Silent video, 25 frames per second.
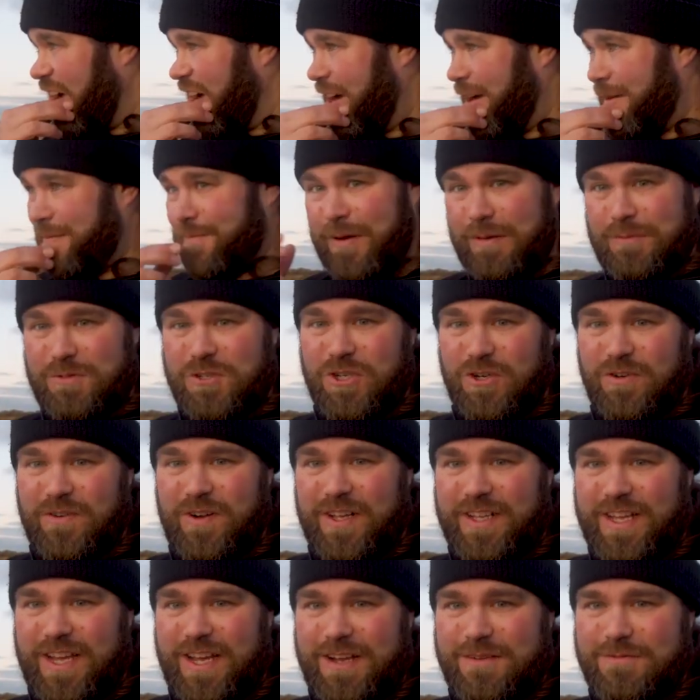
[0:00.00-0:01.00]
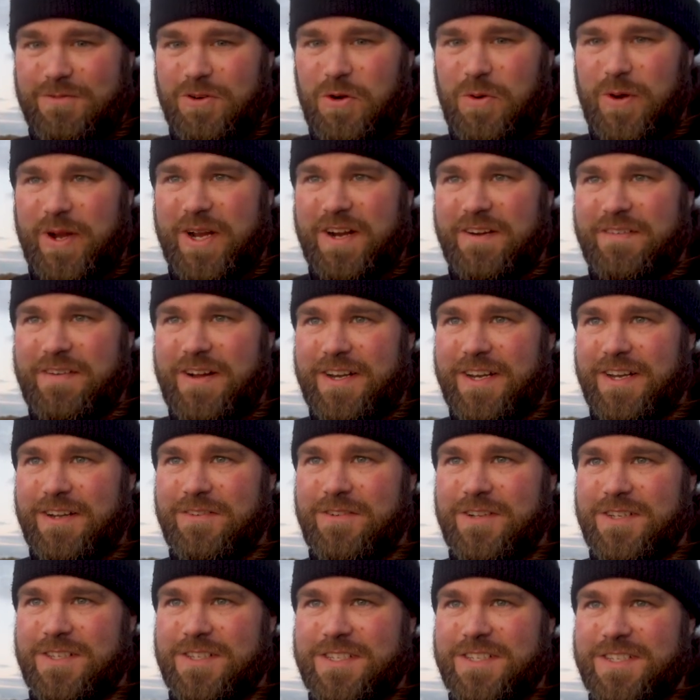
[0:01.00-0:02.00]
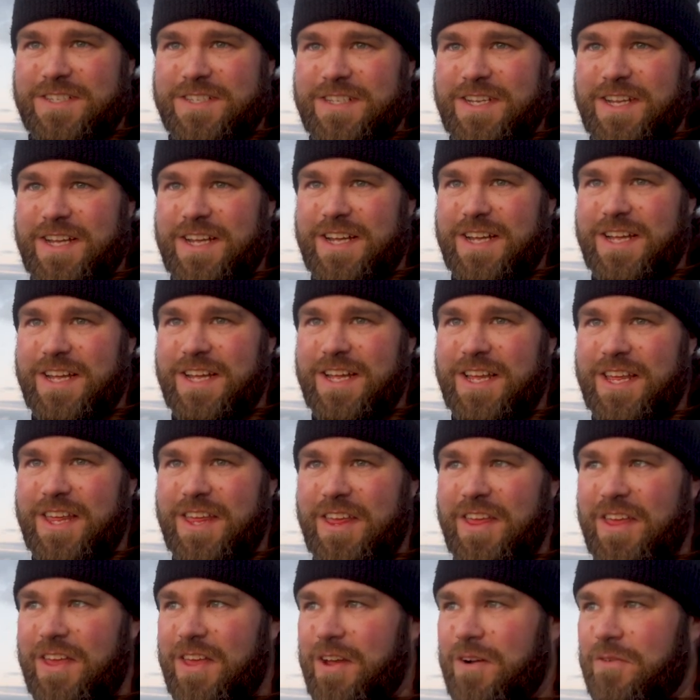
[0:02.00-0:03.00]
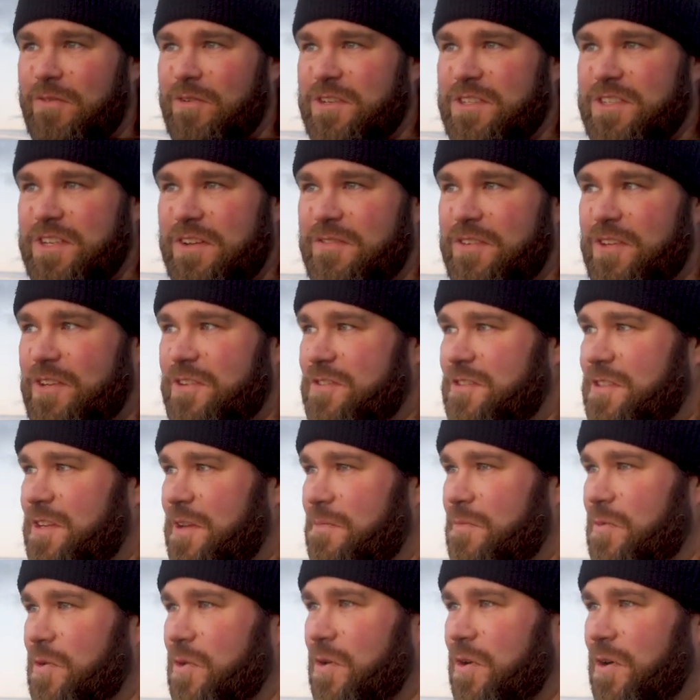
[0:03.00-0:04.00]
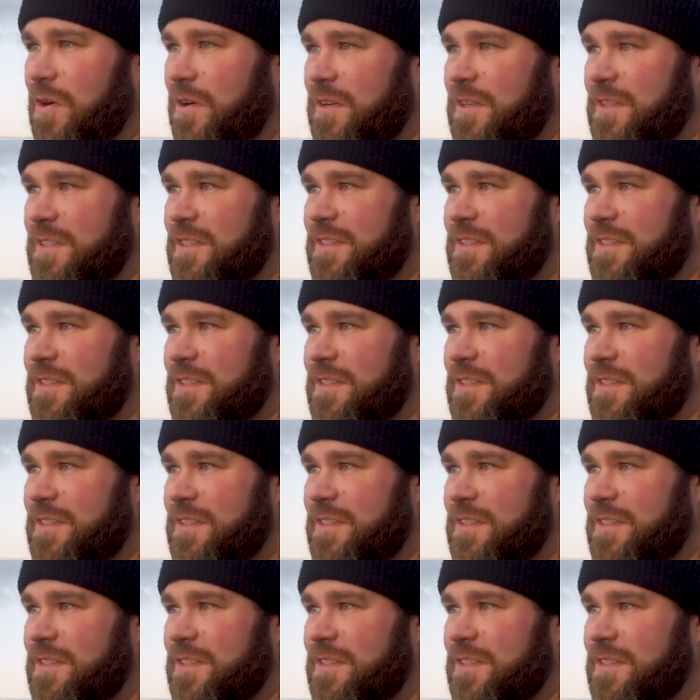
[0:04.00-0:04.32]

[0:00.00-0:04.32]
Um, I'm sure I'll get quicker at it once uh, once I've used it more.